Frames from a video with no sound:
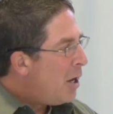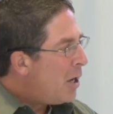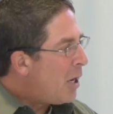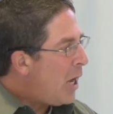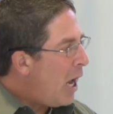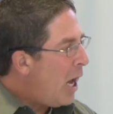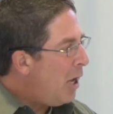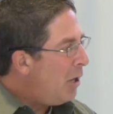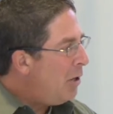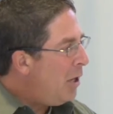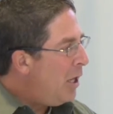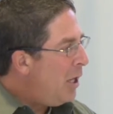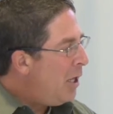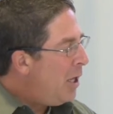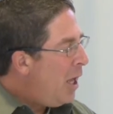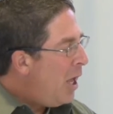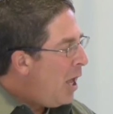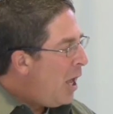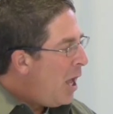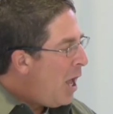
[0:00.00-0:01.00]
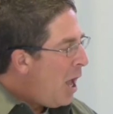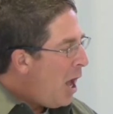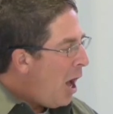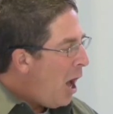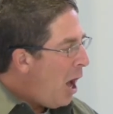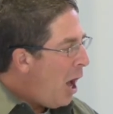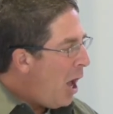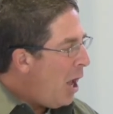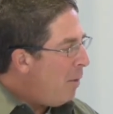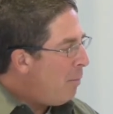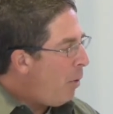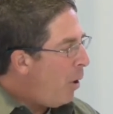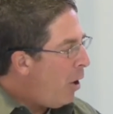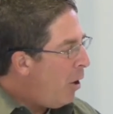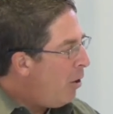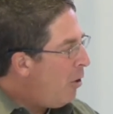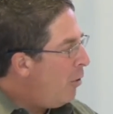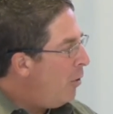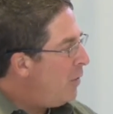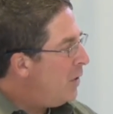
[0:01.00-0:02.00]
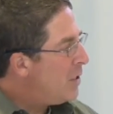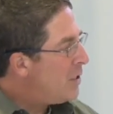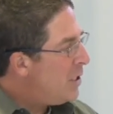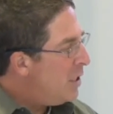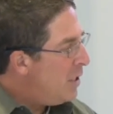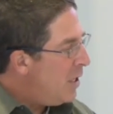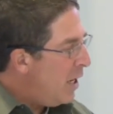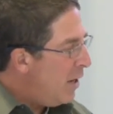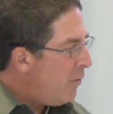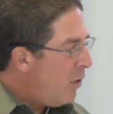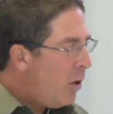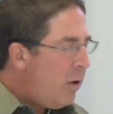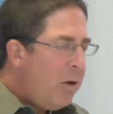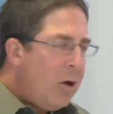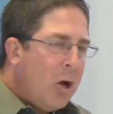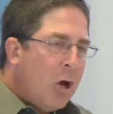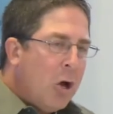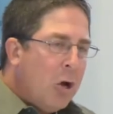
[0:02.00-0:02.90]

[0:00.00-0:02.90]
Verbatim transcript: colleague and partner in this endeavor,